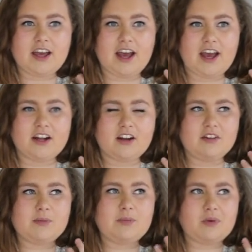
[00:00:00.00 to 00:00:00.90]
and I
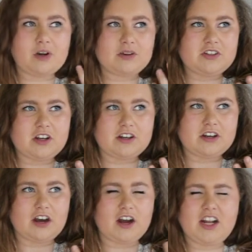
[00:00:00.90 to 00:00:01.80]
remember when I was
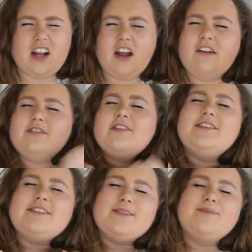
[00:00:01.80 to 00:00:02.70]
younger I loved the
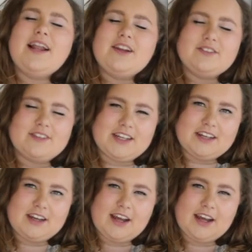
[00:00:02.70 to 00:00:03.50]
smell of it